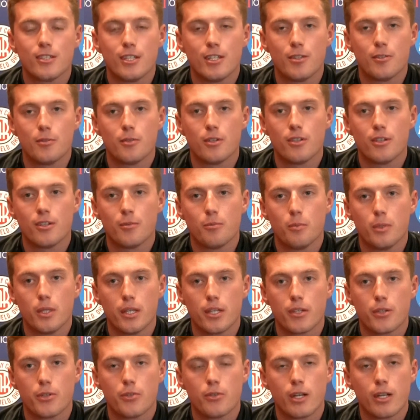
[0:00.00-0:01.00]
and
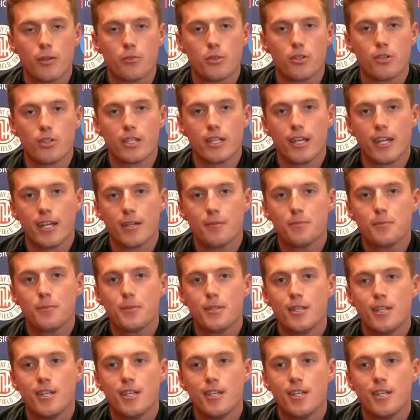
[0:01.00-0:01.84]
being who I really am.